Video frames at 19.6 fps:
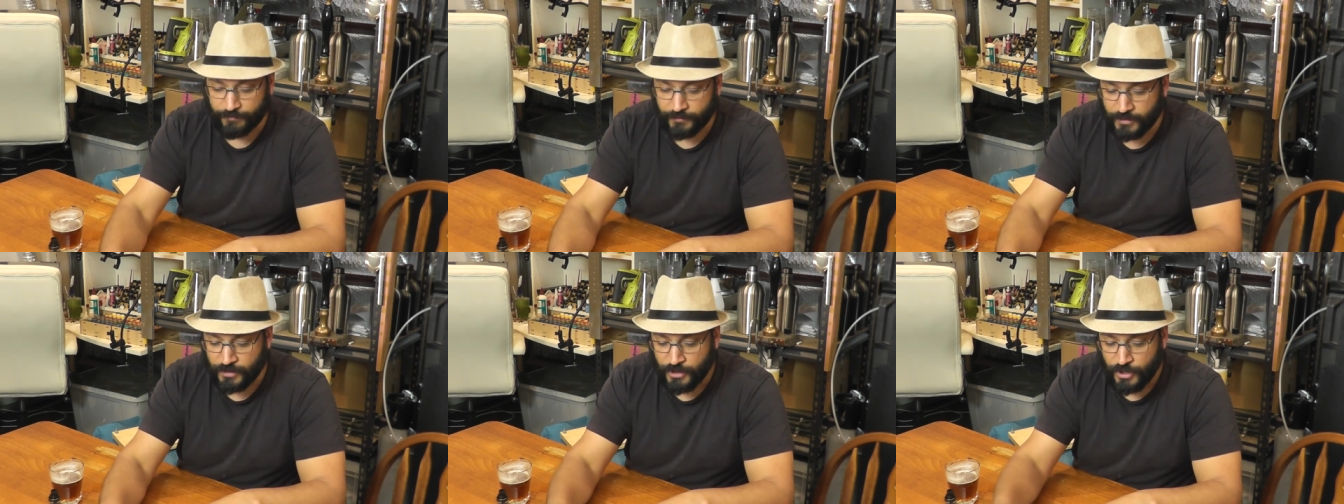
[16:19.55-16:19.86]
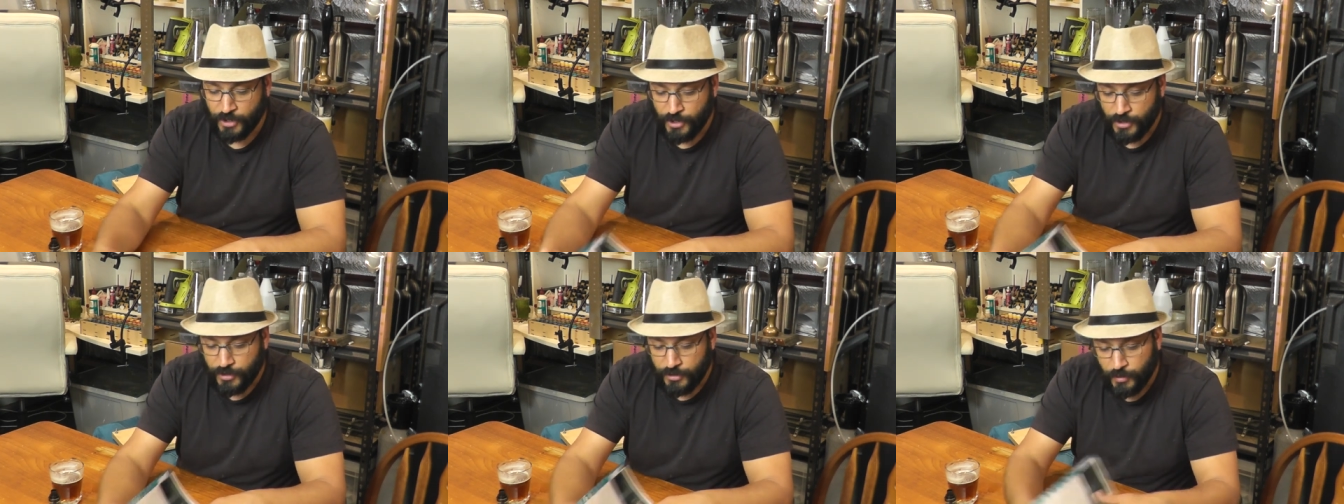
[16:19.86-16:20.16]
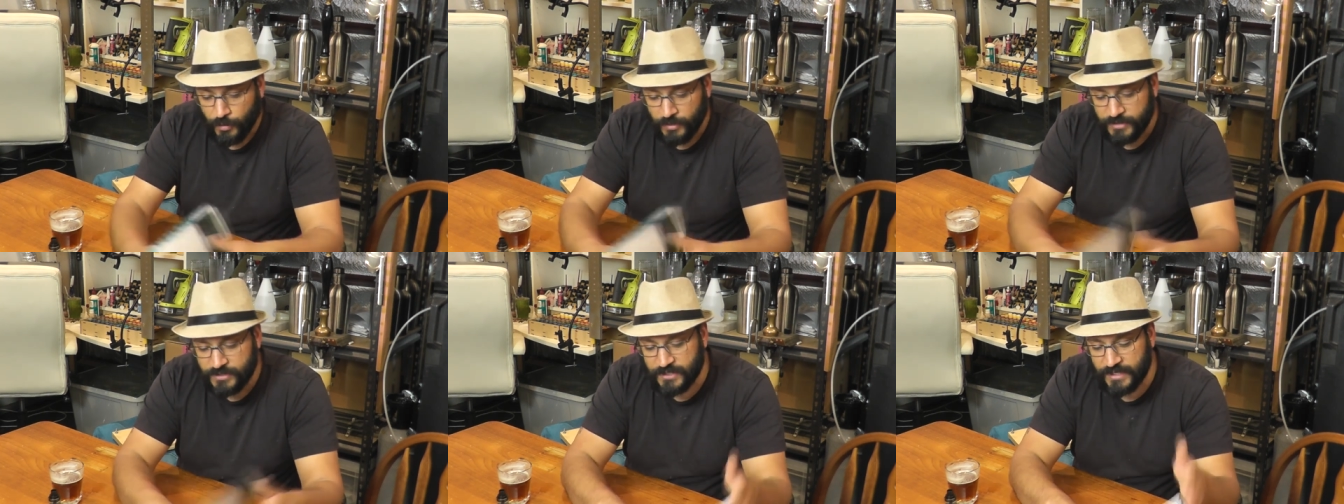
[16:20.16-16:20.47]
And, you
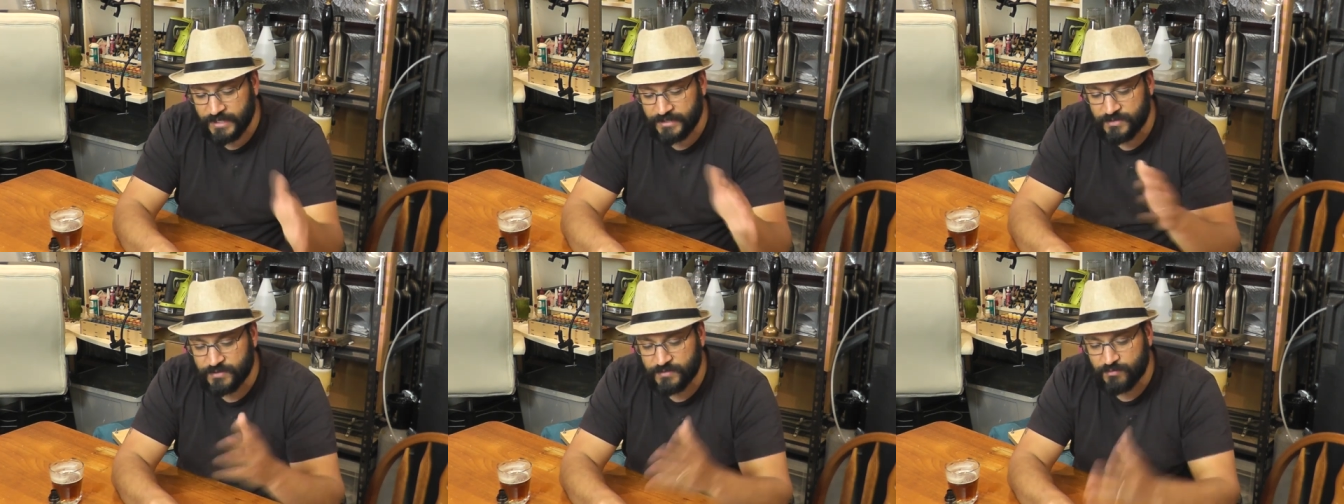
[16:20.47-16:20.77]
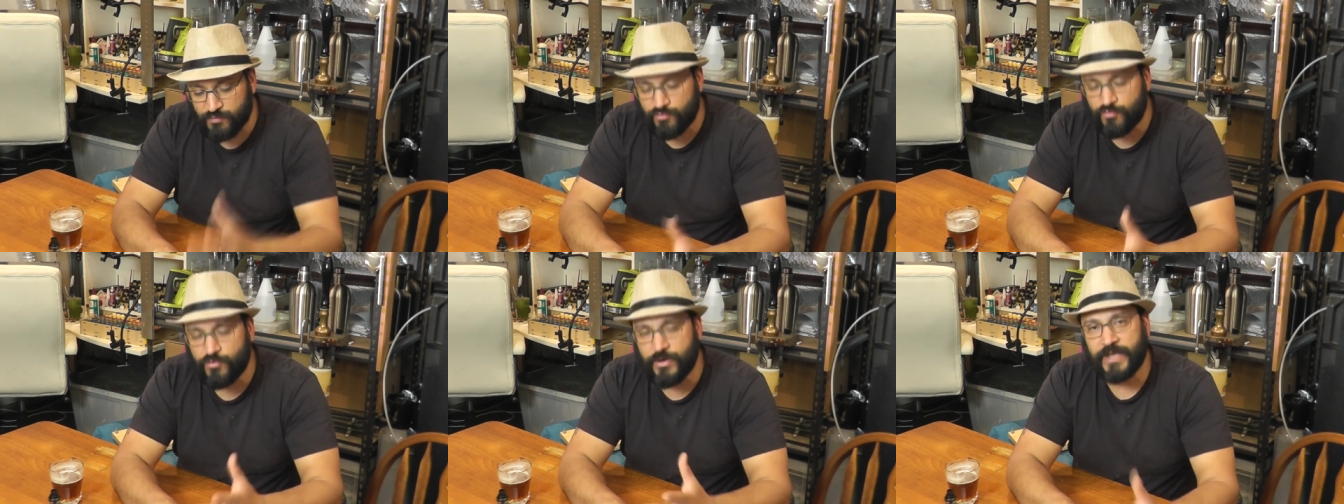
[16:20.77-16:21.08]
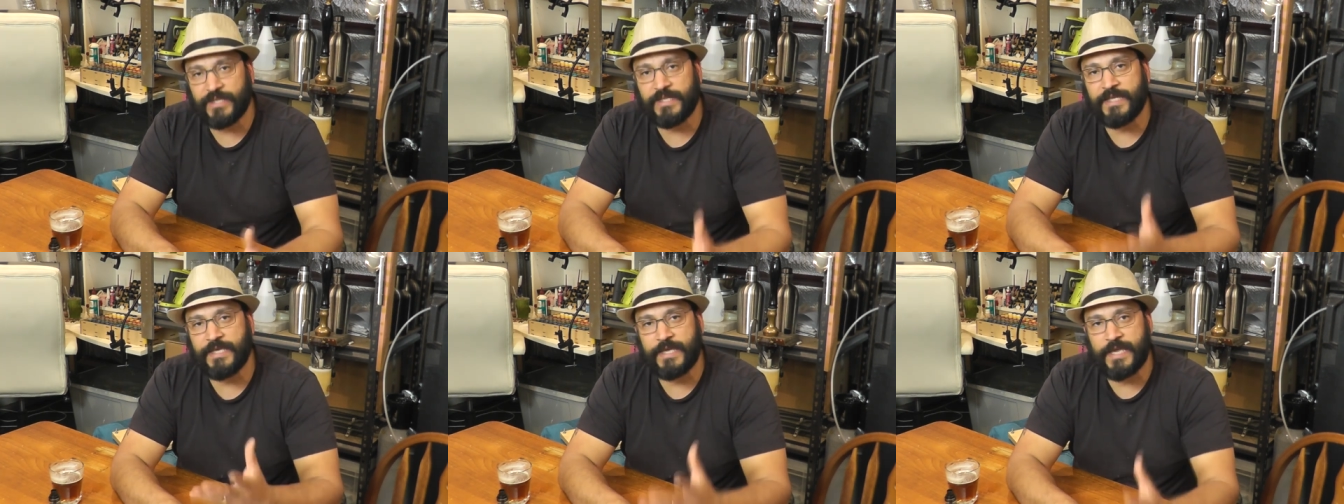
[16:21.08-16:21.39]
know, it's, it's
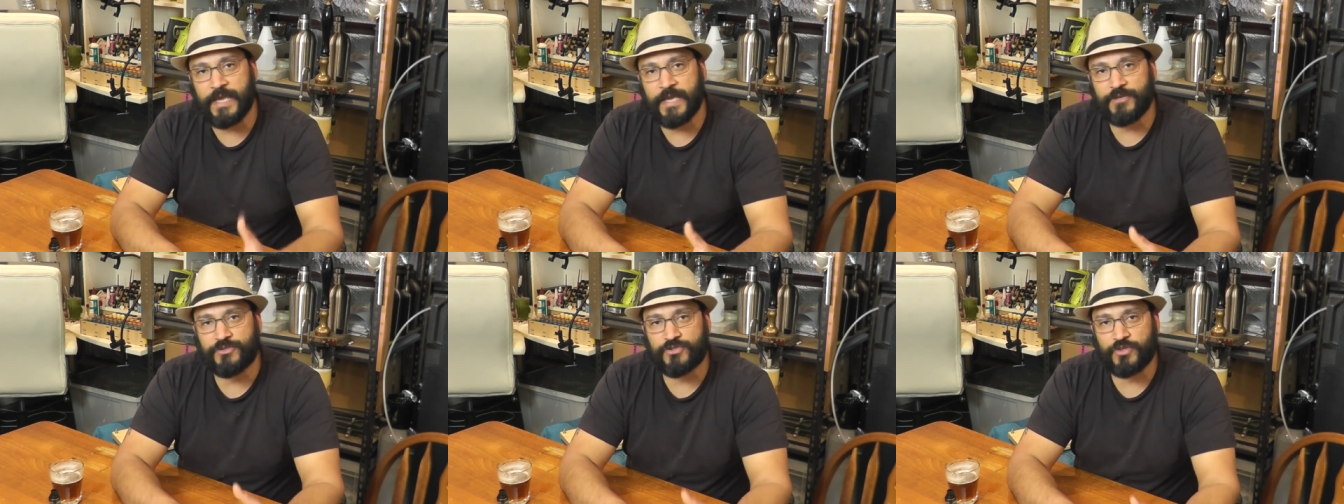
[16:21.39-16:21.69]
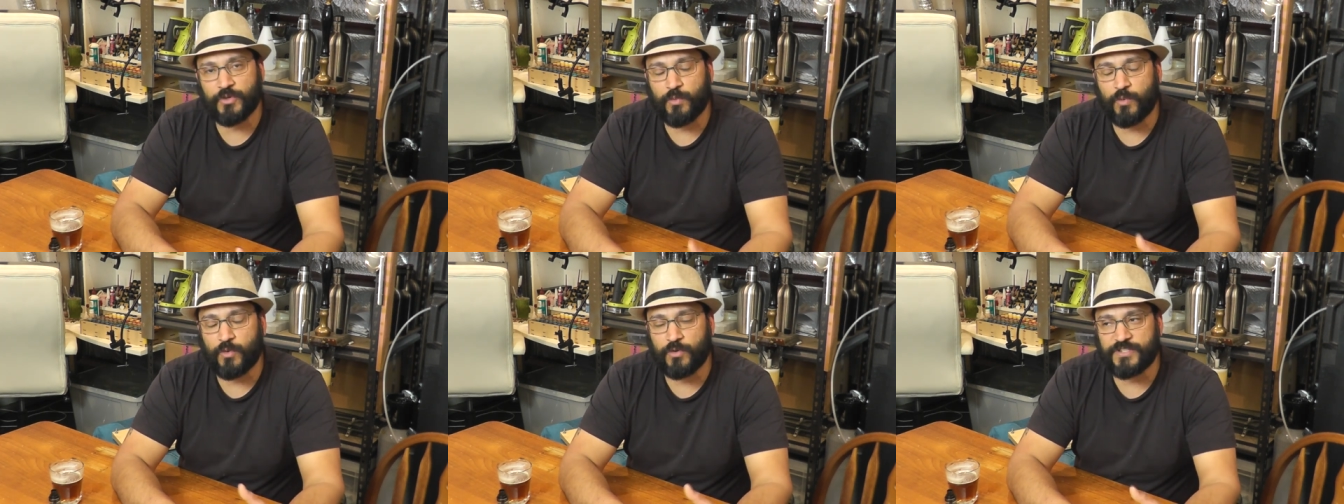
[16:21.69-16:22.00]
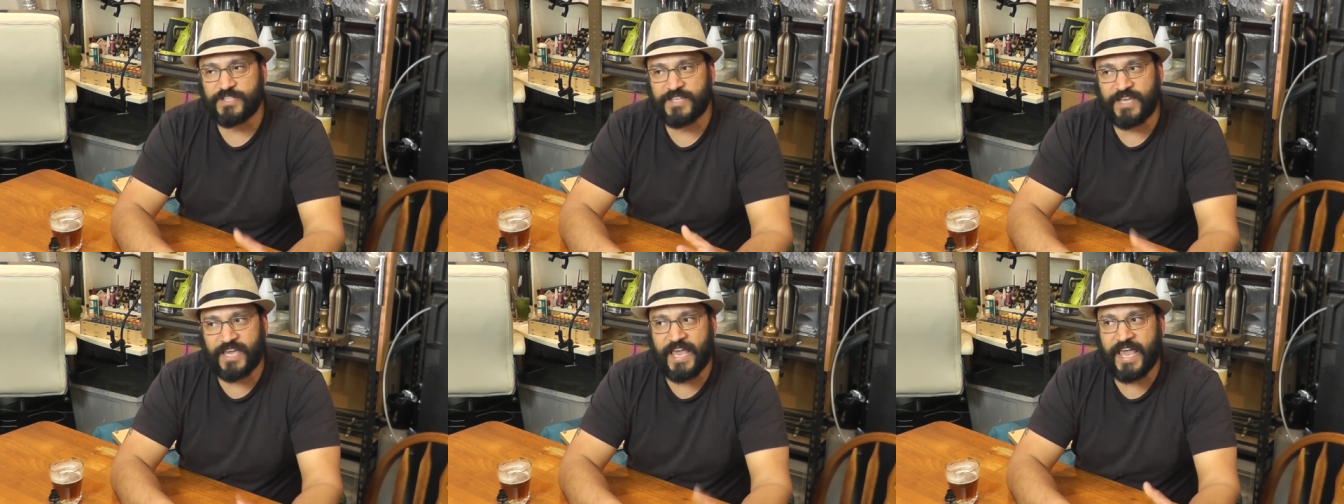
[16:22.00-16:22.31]
really geared
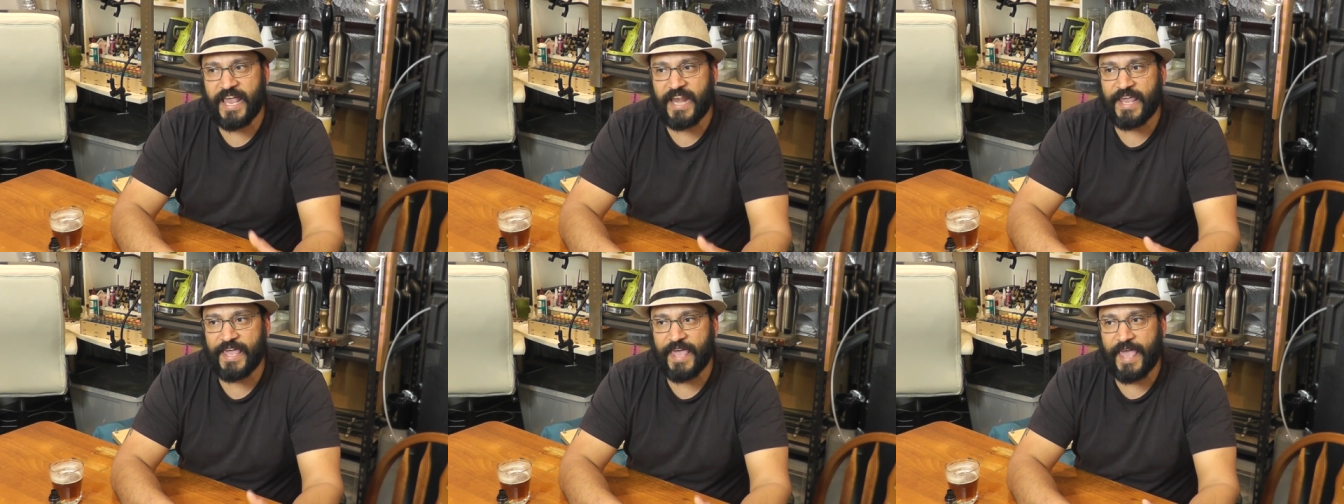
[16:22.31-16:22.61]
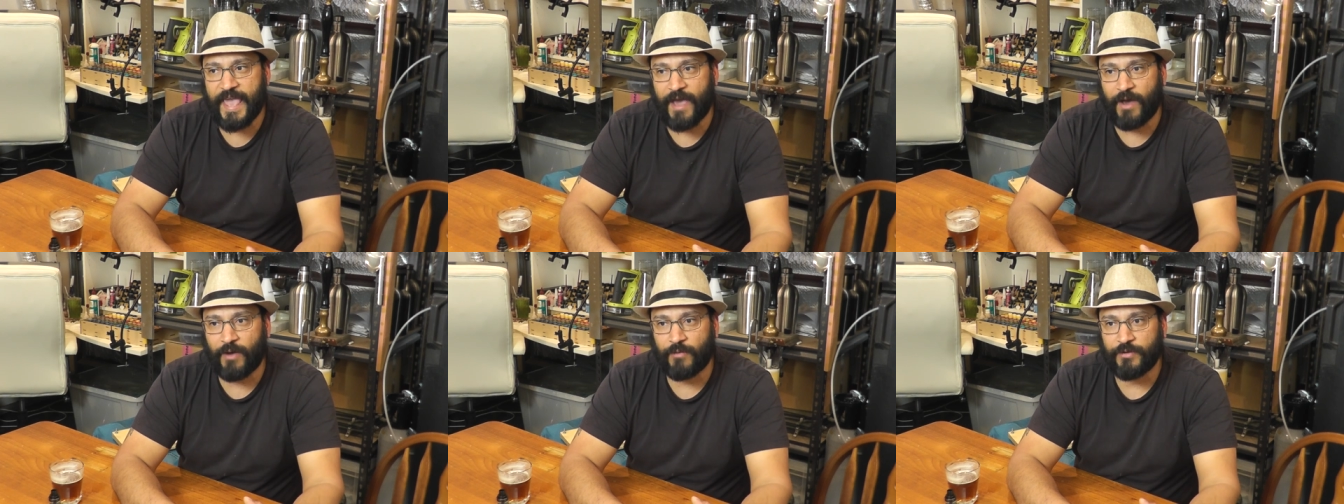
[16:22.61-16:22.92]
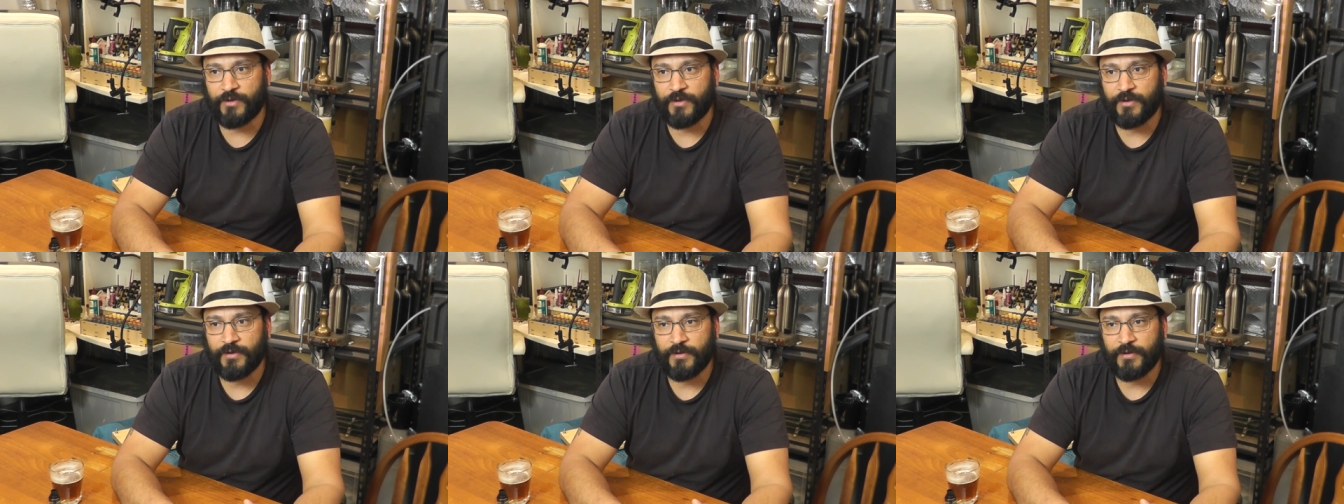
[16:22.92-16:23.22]
towards kitting out,